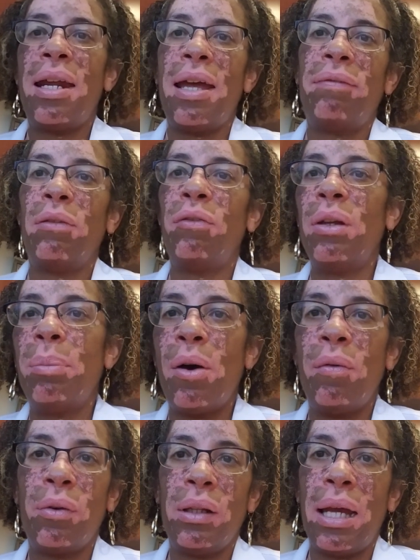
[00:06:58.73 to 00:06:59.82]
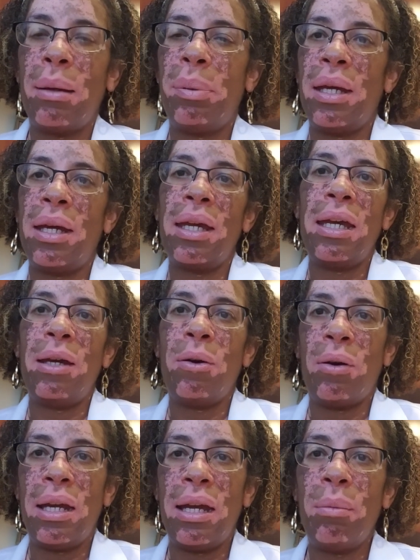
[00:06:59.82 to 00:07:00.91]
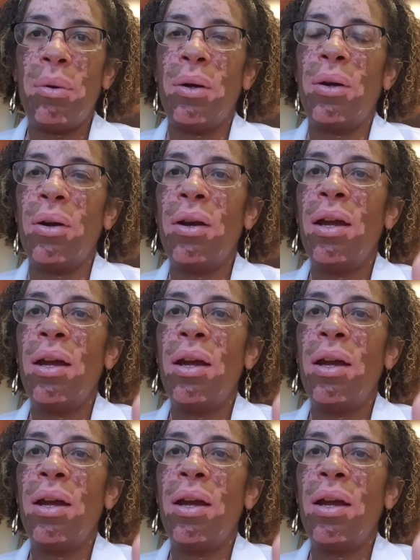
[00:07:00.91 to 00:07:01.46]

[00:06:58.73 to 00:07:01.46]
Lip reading: I have to flip over like a pancake or a hamburger,